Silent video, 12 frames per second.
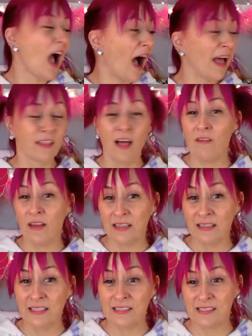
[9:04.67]
I love it.
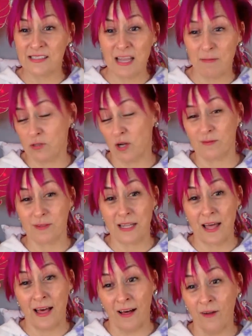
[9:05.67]
Lisa's name starts with an
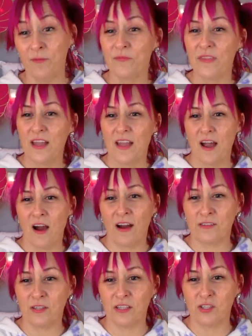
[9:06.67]
L. All
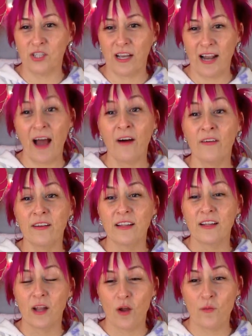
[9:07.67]
right, so let's check it out.
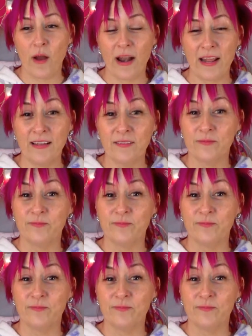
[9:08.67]
Ready?